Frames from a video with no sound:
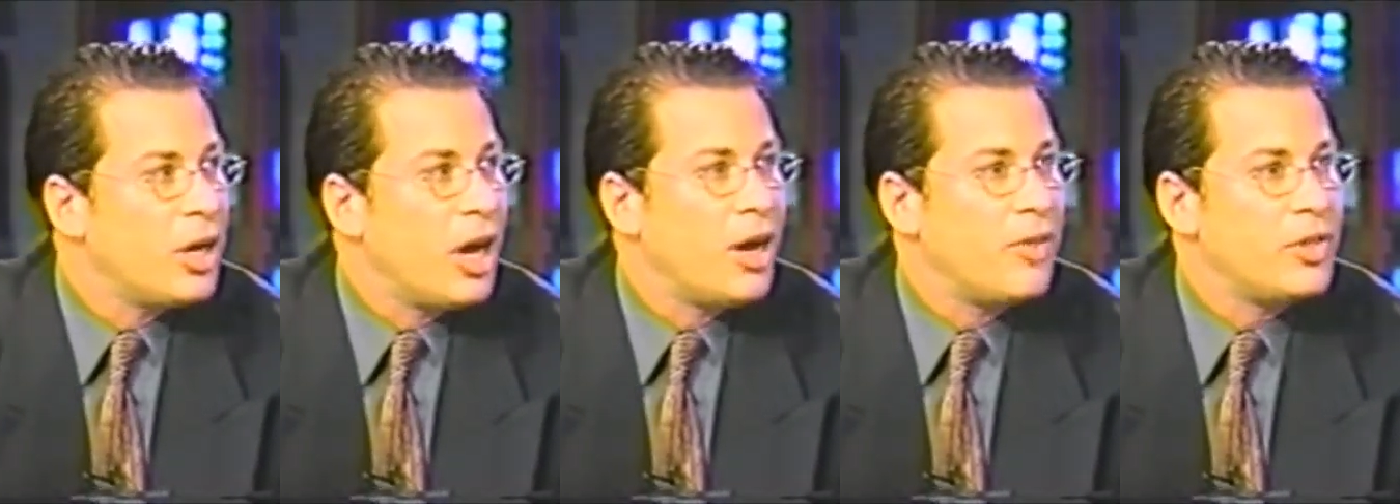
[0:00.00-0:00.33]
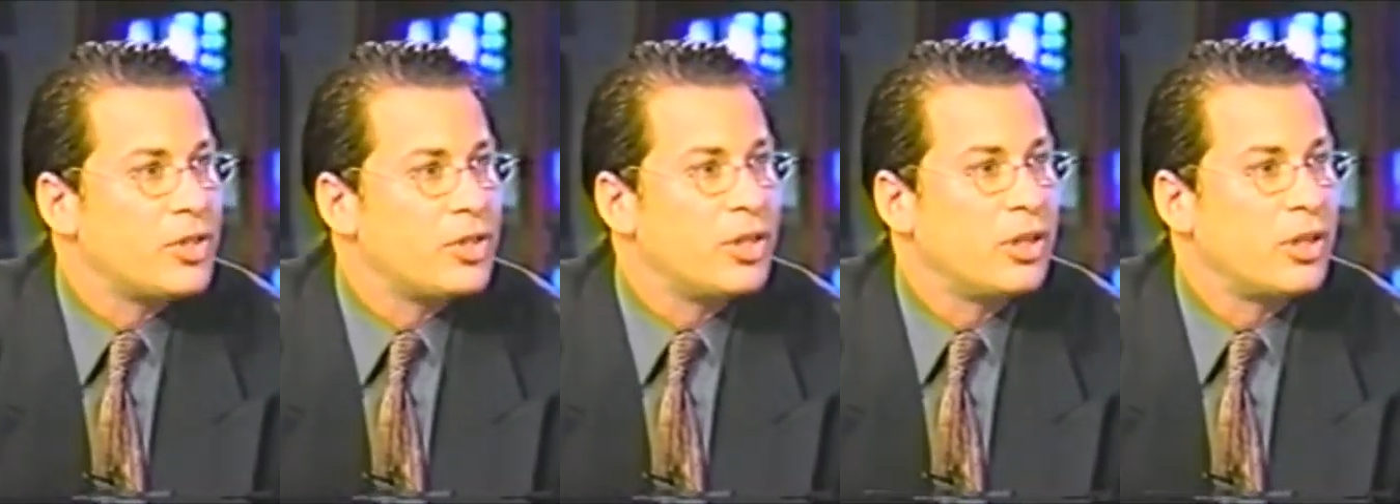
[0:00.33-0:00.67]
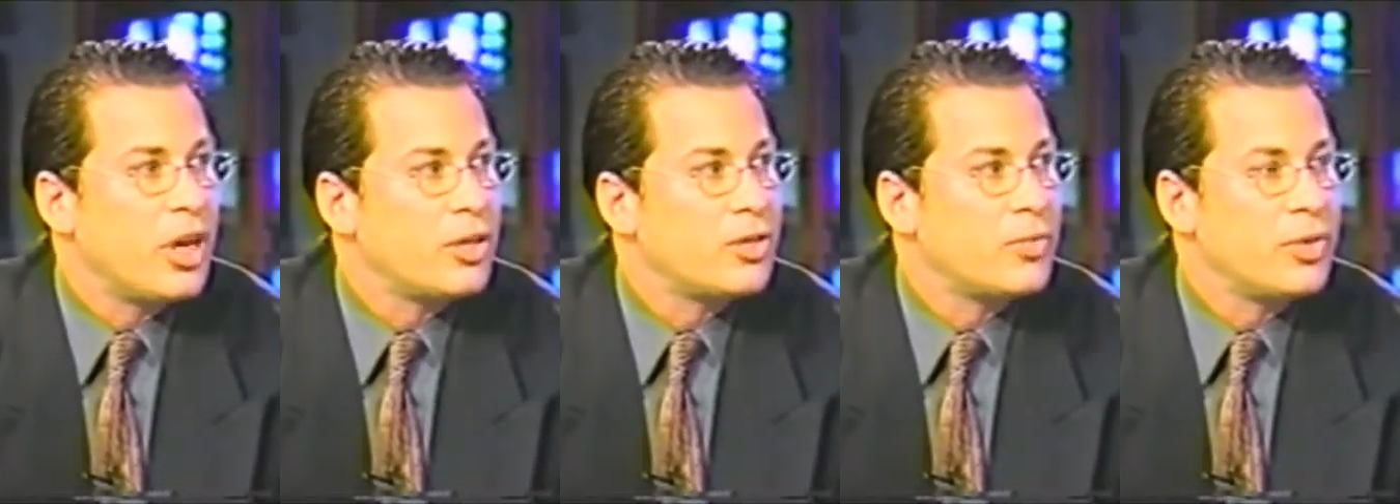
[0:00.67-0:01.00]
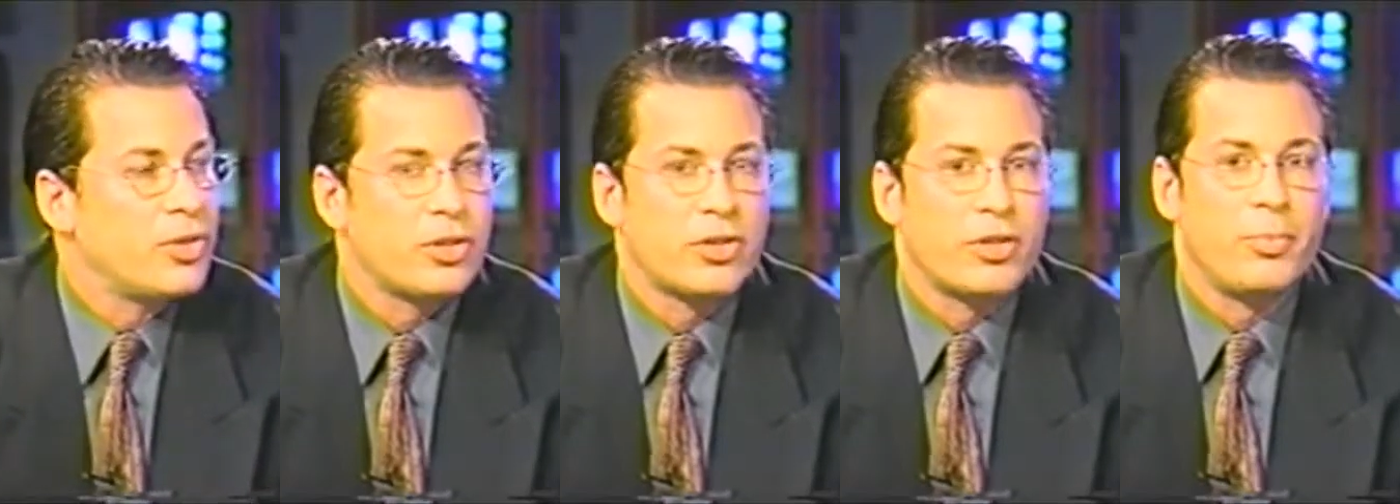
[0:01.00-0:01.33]
Obviously, the
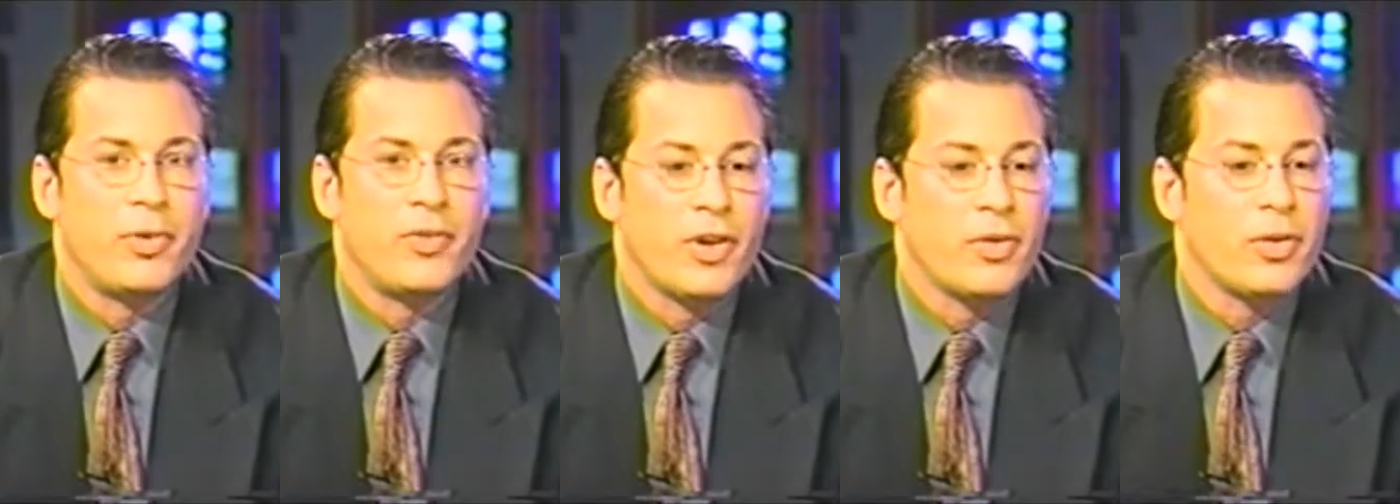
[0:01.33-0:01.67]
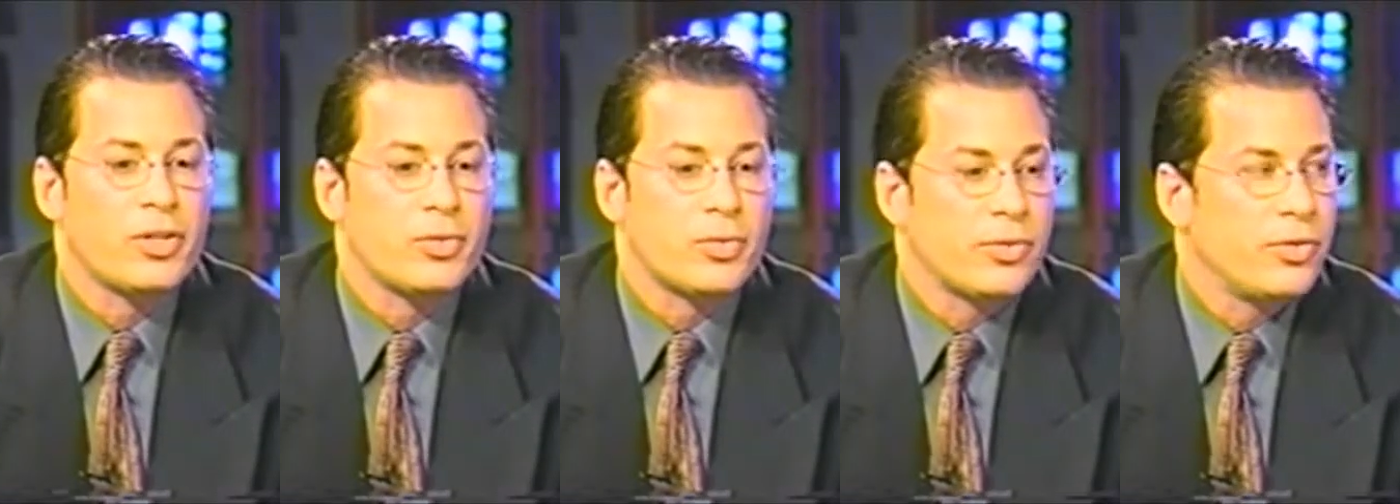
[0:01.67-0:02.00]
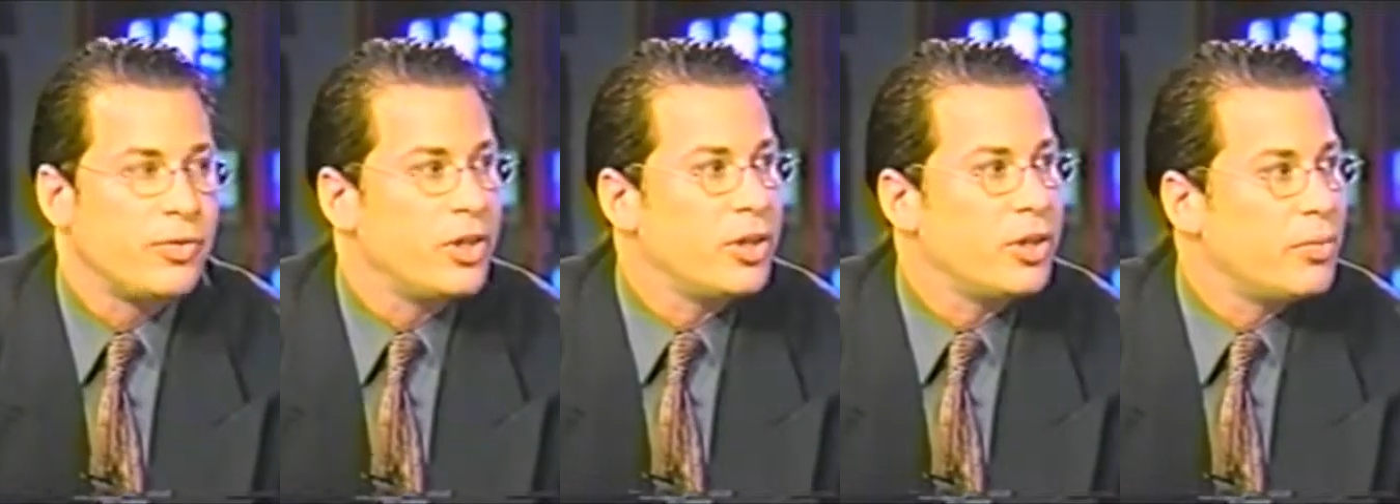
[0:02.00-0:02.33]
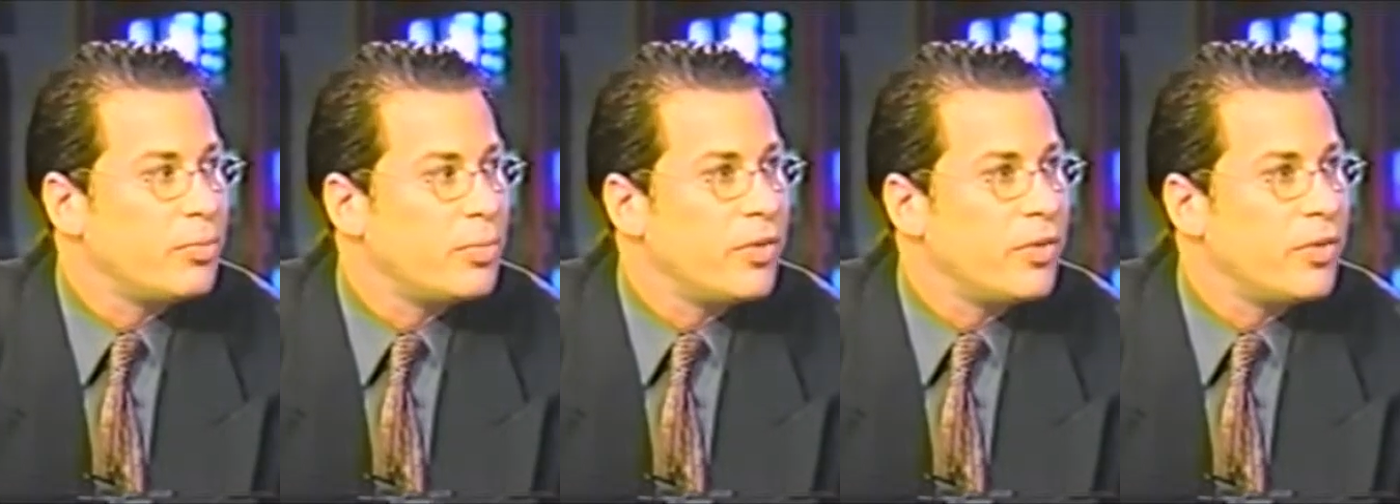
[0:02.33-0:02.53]
consequences can be very severe.